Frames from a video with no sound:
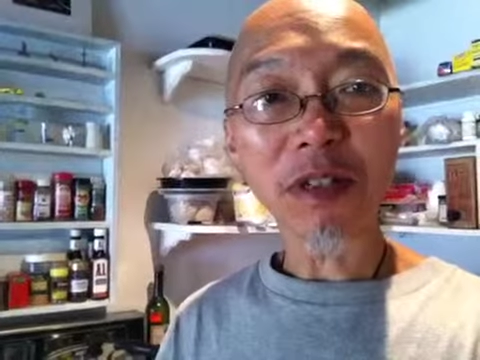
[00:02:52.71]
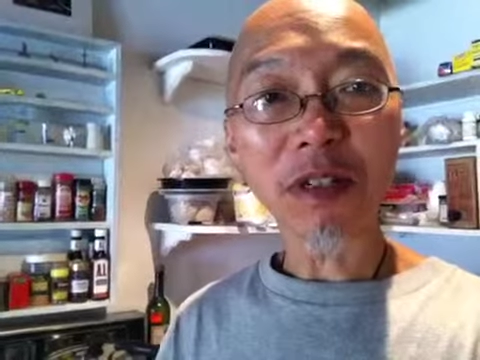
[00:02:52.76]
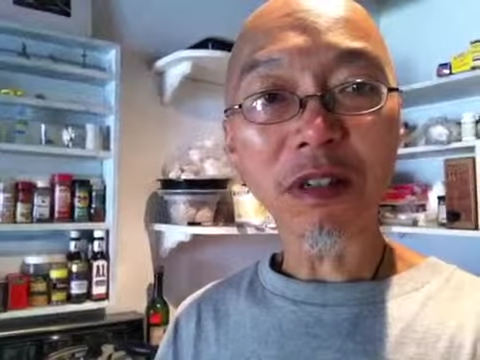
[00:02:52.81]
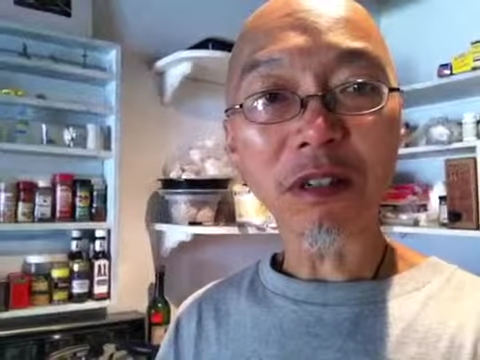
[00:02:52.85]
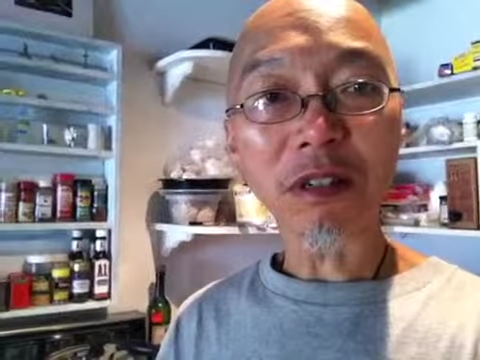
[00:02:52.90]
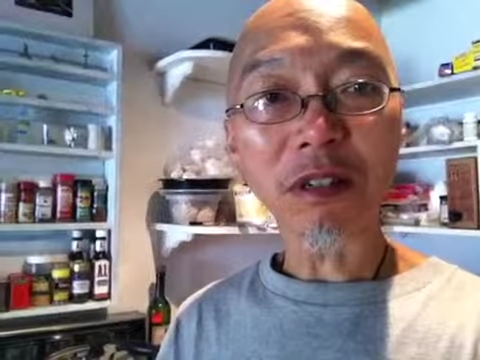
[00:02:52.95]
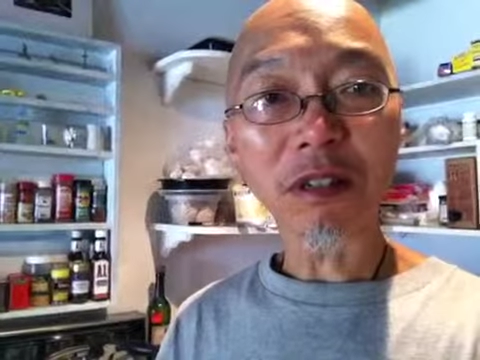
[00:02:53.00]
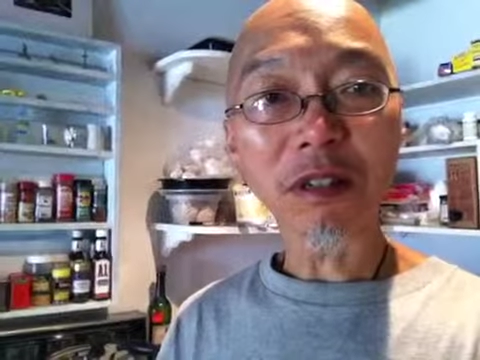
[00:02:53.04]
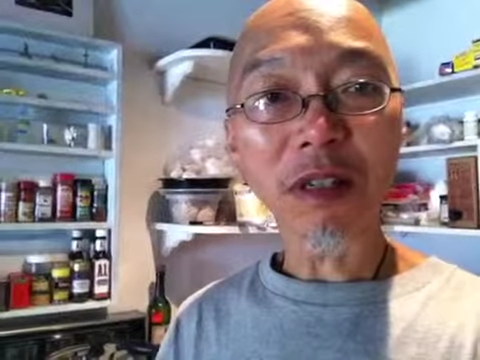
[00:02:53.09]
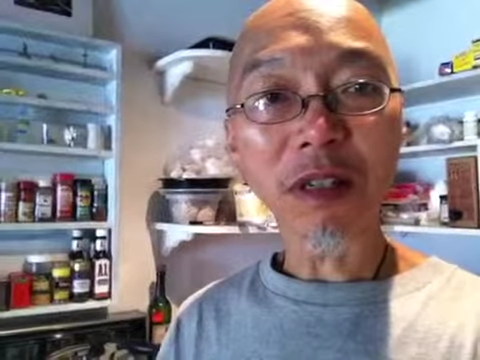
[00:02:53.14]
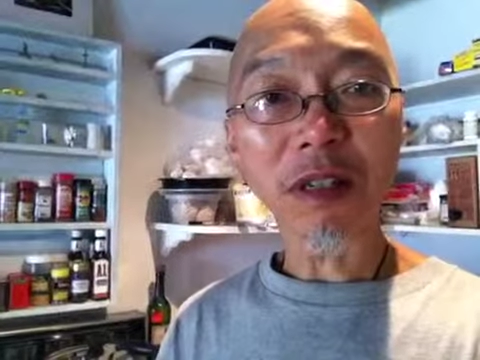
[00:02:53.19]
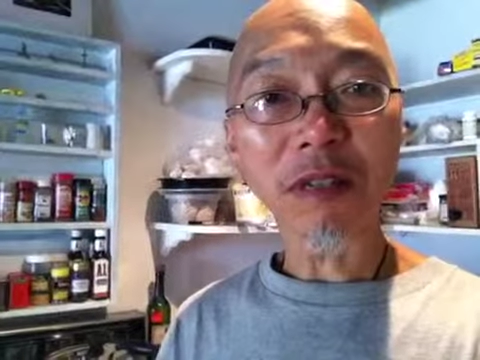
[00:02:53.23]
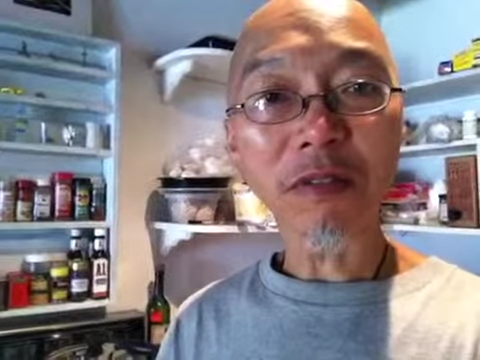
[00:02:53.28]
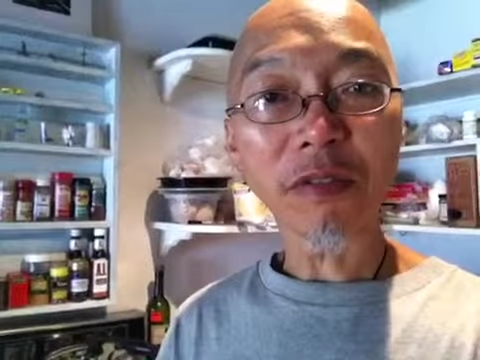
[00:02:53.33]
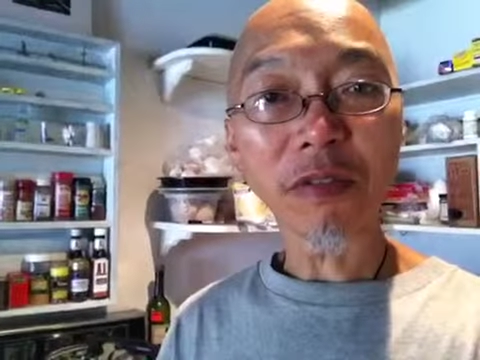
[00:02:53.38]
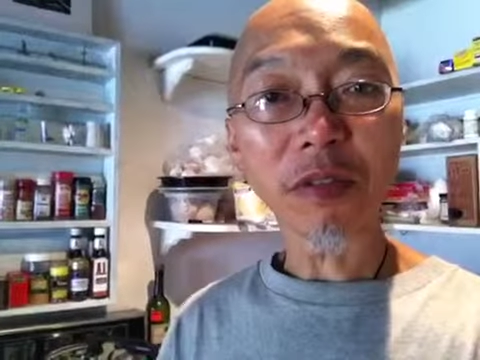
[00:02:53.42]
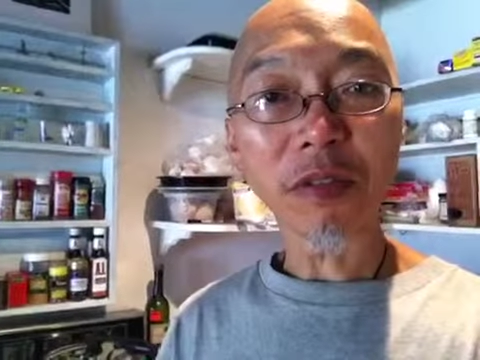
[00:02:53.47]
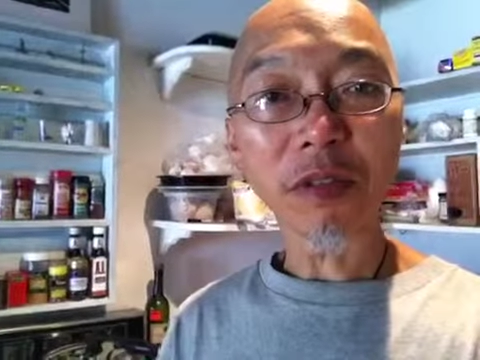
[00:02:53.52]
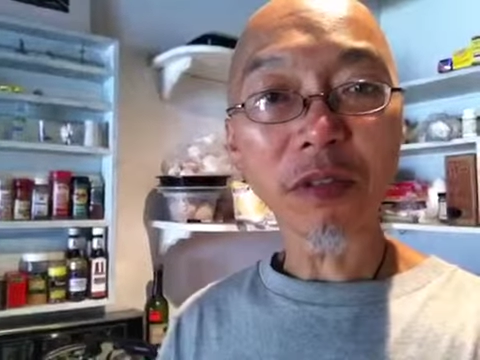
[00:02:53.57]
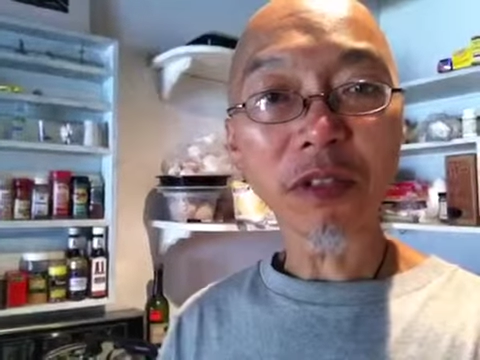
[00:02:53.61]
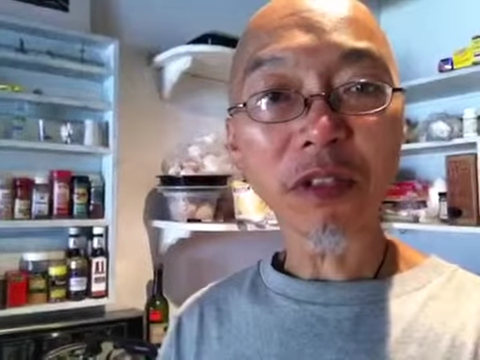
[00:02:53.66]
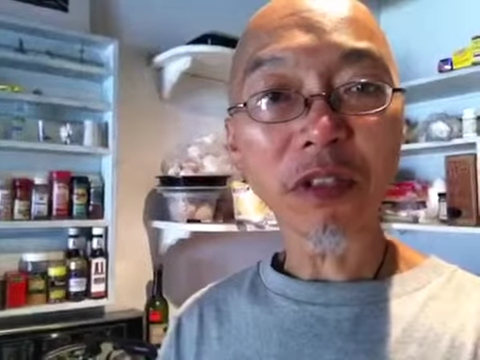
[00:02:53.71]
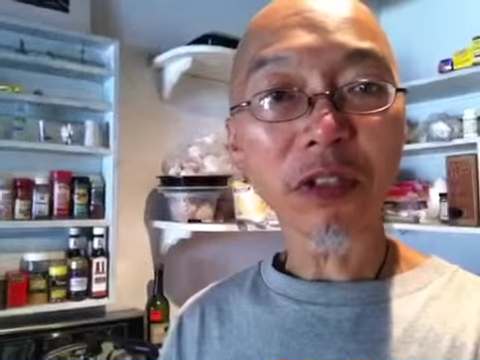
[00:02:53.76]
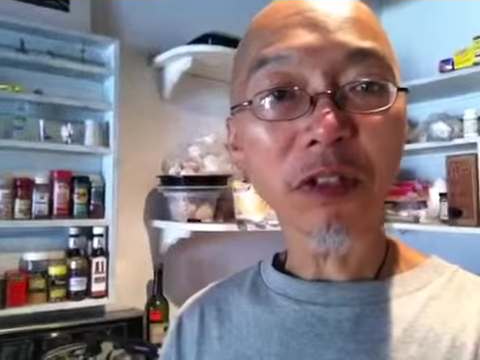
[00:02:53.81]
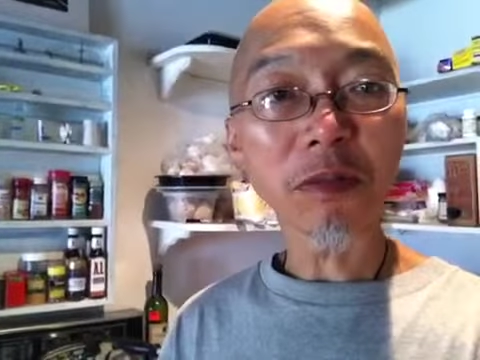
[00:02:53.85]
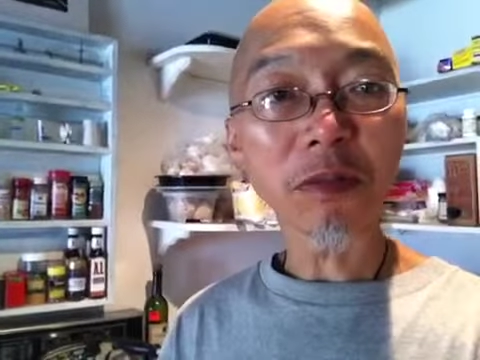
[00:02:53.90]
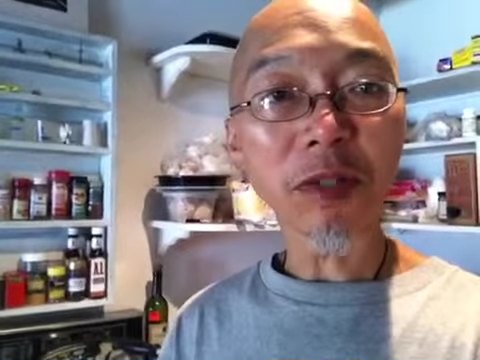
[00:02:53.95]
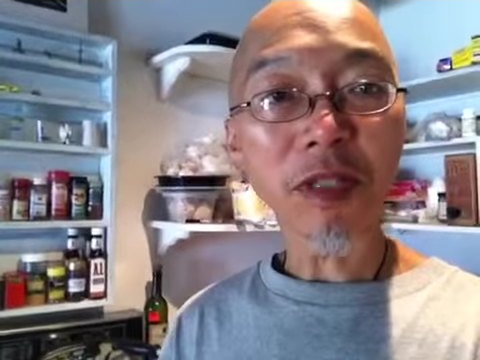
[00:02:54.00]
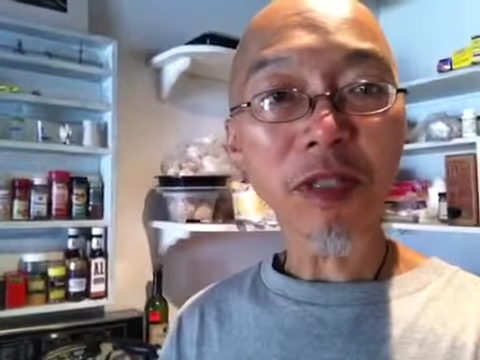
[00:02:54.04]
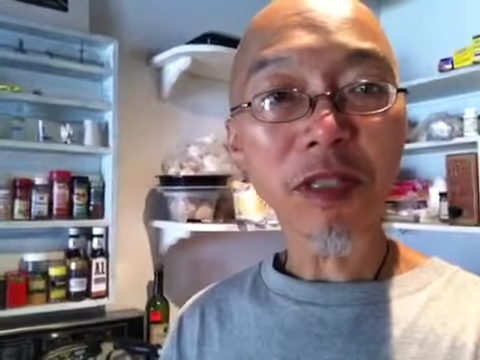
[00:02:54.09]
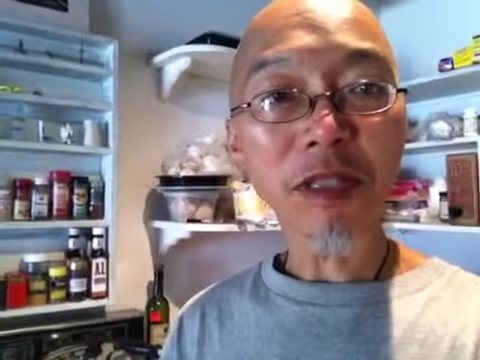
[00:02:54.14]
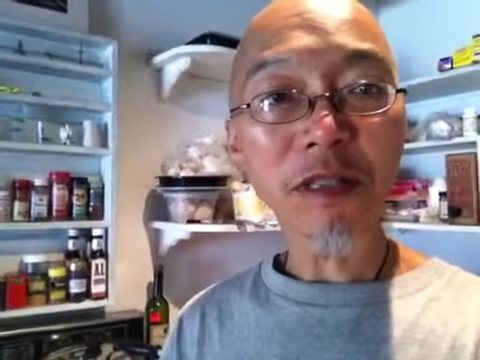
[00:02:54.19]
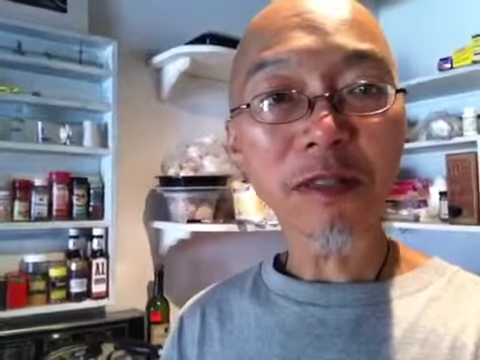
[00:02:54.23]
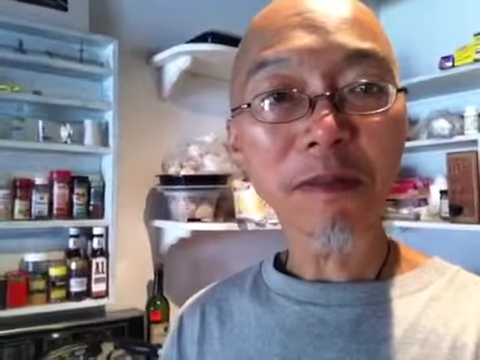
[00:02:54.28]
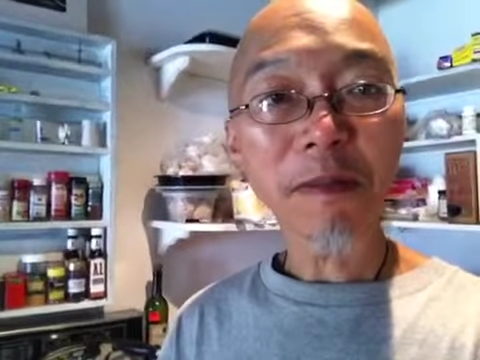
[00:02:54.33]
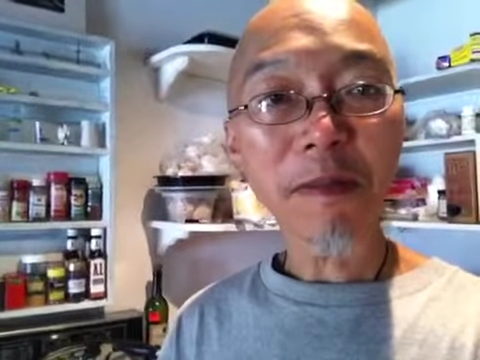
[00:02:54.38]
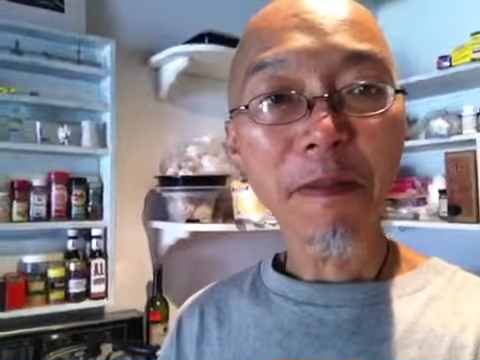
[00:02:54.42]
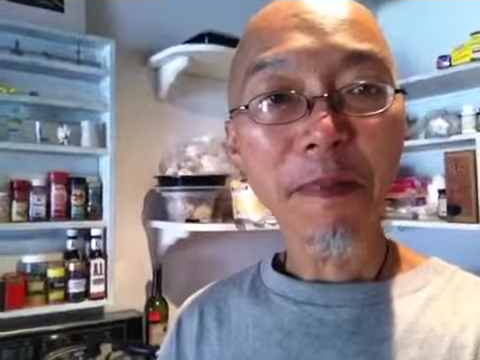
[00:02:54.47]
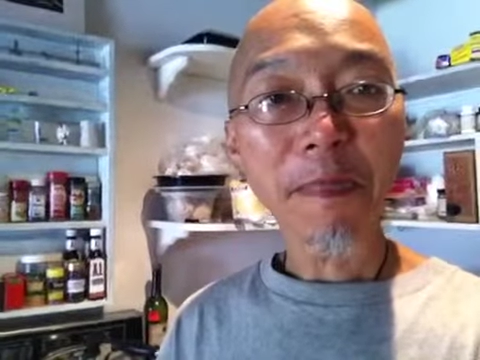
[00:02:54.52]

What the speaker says: looking for SCOBYs.